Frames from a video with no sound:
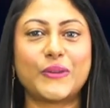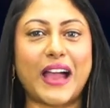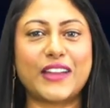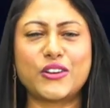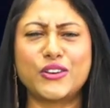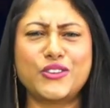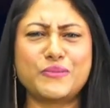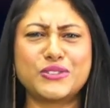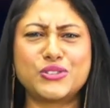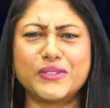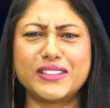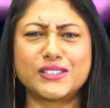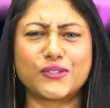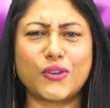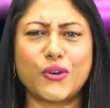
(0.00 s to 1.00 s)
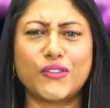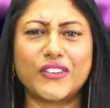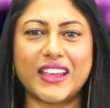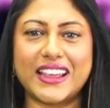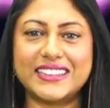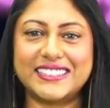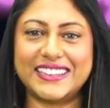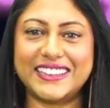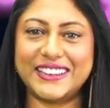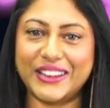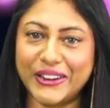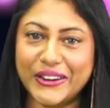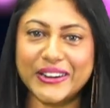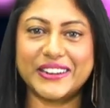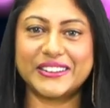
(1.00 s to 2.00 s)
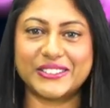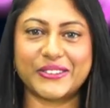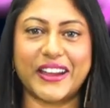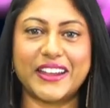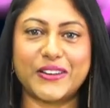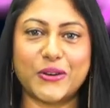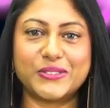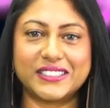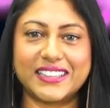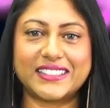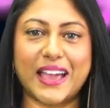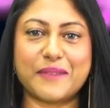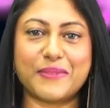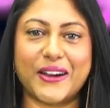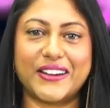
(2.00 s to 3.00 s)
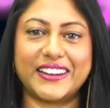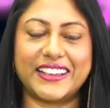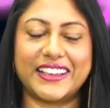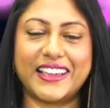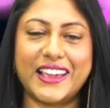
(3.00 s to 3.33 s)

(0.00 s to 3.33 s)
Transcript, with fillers: I know you've been doing this for over 18 years, right? Hosting that party.